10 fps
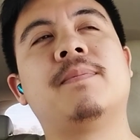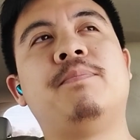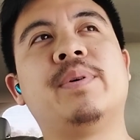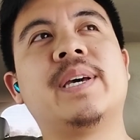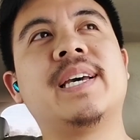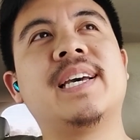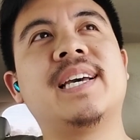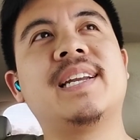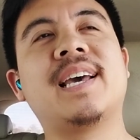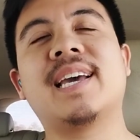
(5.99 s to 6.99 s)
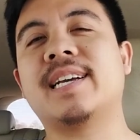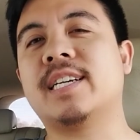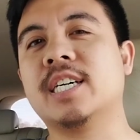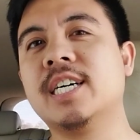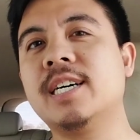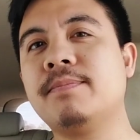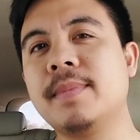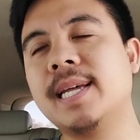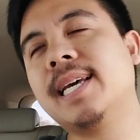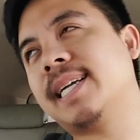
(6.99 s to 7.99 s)
Been a good
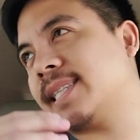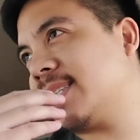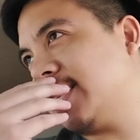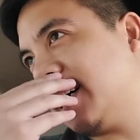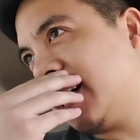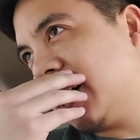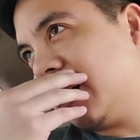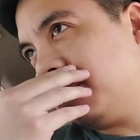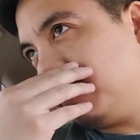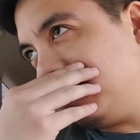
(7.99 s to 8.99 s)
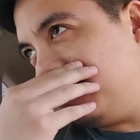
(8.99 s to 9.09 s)
minute. I